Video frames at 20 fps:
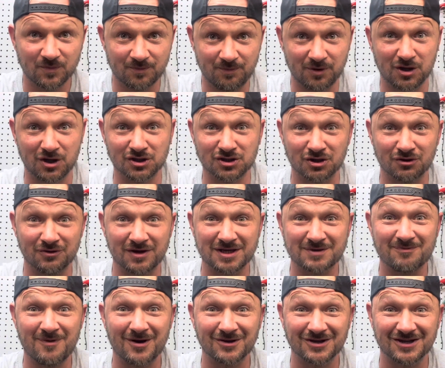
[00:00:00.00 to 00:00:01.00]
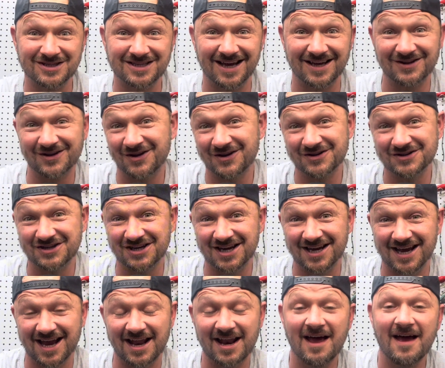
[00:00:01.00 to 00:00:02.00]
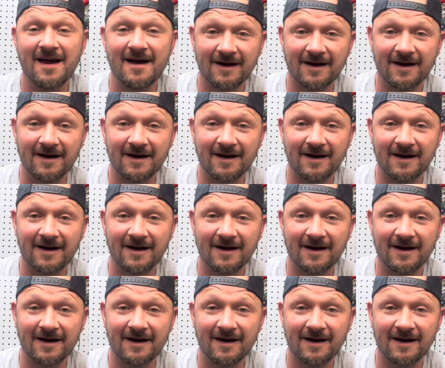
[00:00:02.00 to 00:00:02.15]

Because all this modern technology again,